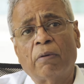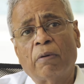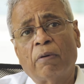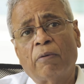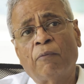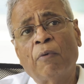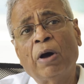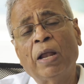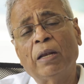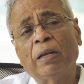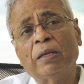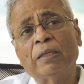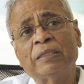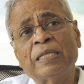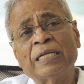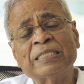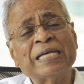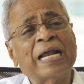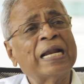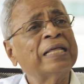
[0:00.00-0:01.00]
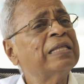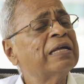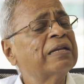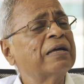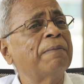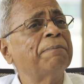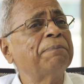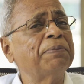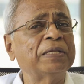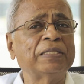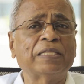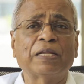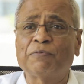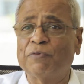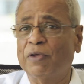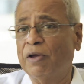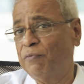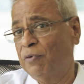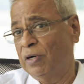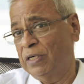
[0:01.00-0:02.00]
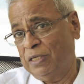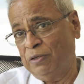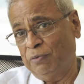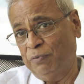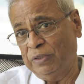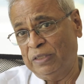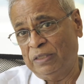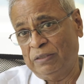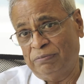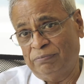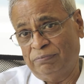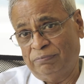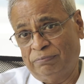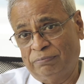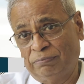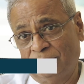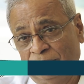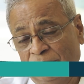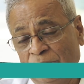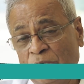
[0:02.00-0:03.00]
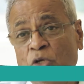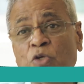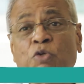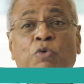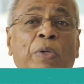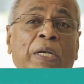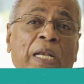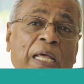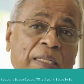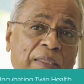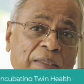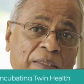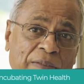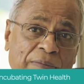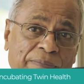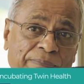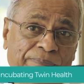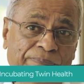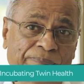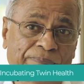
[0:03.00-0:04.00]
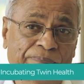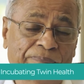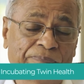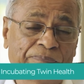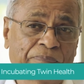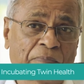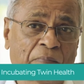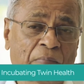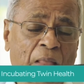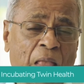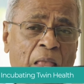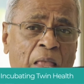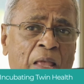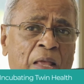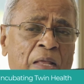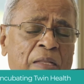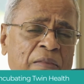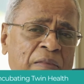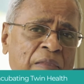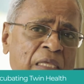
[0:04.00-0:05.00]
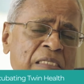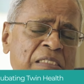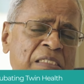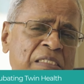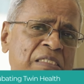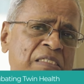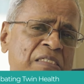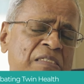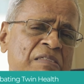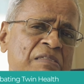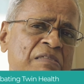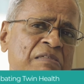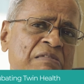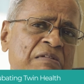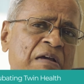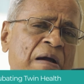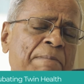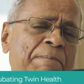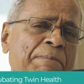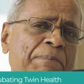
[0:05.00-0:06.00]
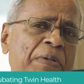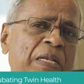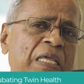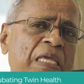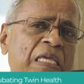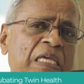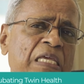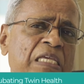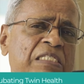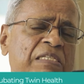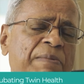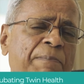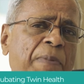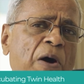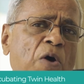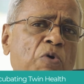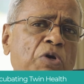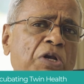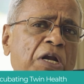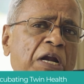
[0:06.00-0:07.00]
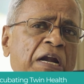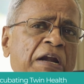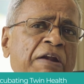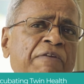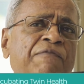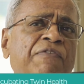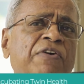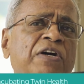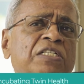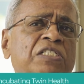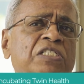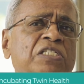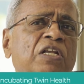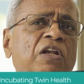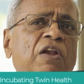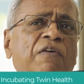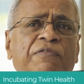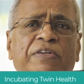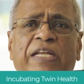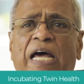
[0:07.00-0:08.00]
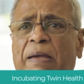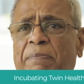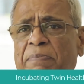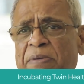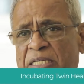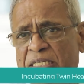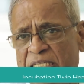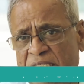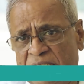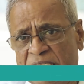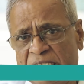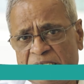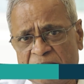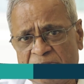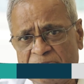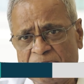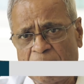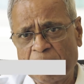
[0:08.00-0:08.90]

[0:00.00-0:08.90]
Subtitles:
Well, there is another company that we are working with, Twin Health. This company is about reversal of diabetics.